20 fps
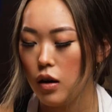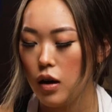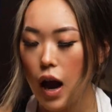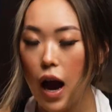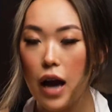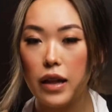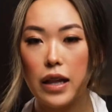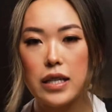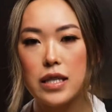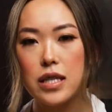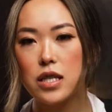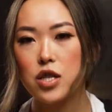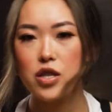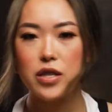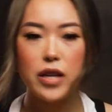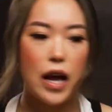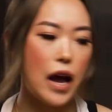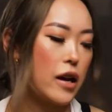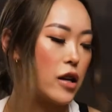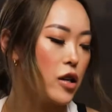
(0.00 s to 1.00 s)
I like to just
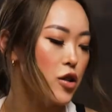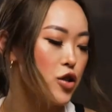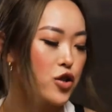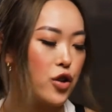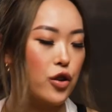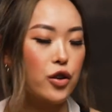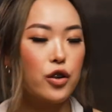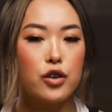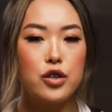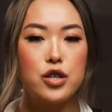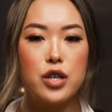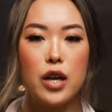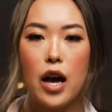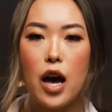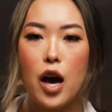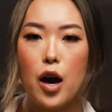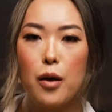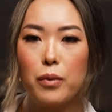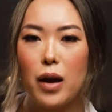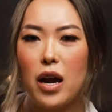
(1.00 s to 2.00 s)
add in sugar to
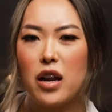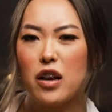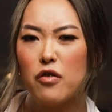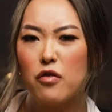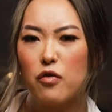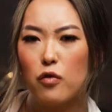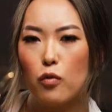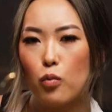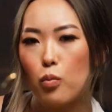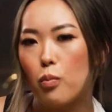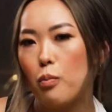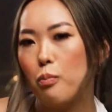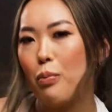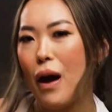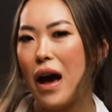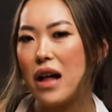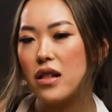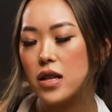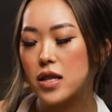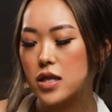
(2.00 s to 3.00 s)
help kind of
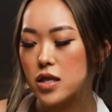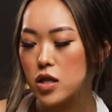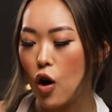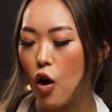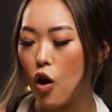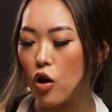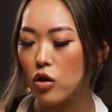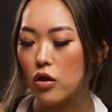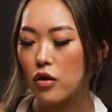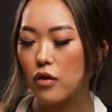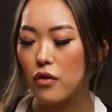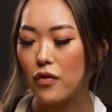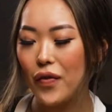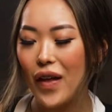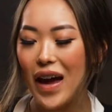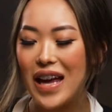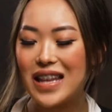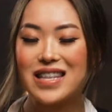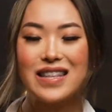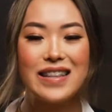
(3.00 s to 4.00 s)
balance all of
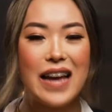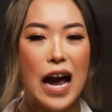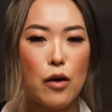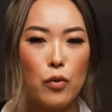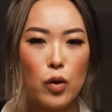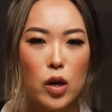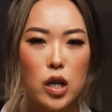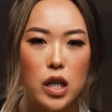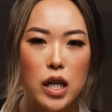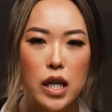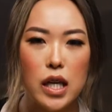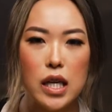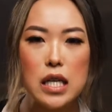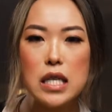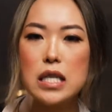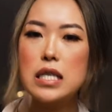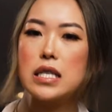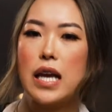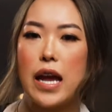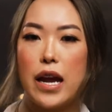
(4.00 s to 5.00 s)
that sourness
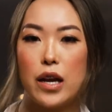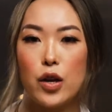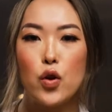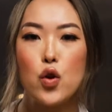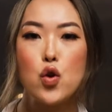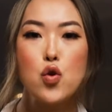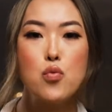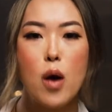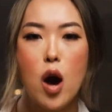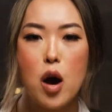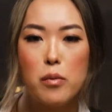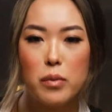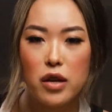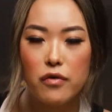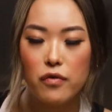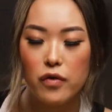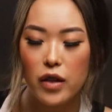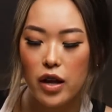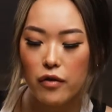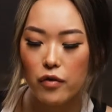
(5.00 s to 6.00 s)
and umami
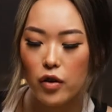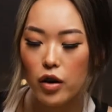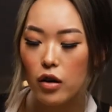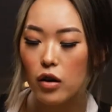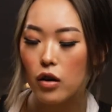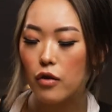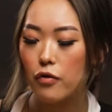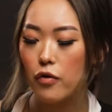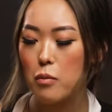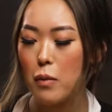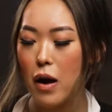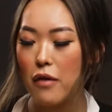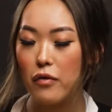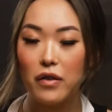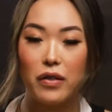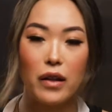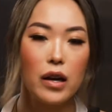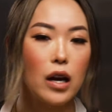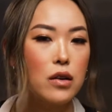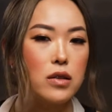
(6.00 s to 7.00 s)
flavor from
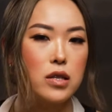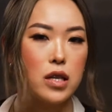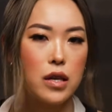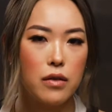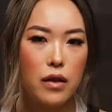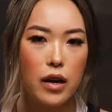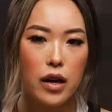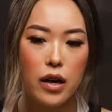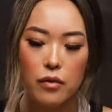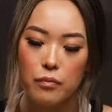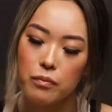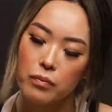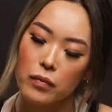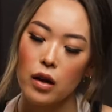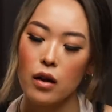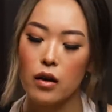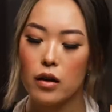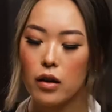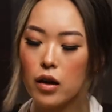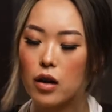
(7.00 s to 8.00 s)
everything else in there.
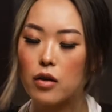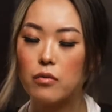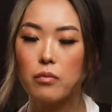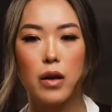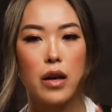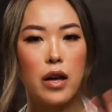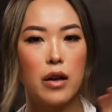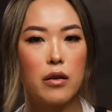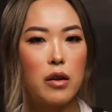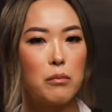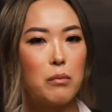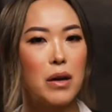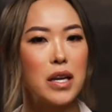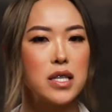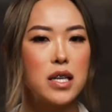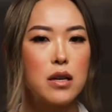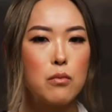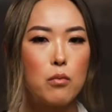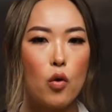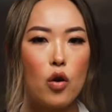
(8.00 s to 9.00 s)
You know, makes
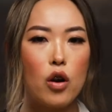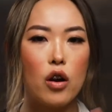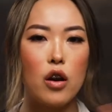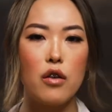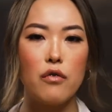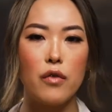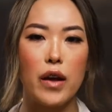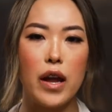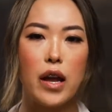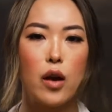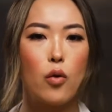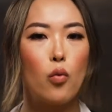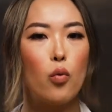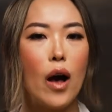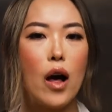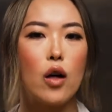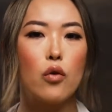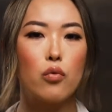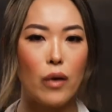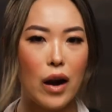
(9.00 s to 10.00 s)
it more of a
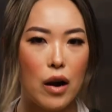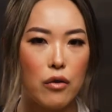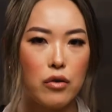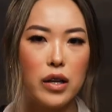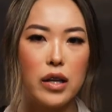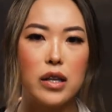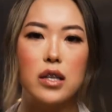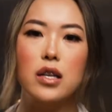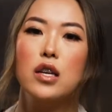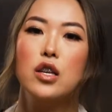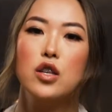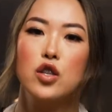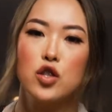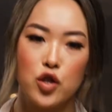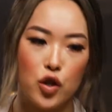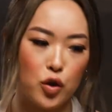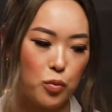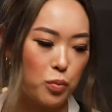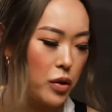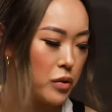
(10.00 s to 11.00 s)
well-rounded
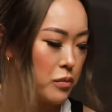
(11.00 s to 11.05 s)
soup.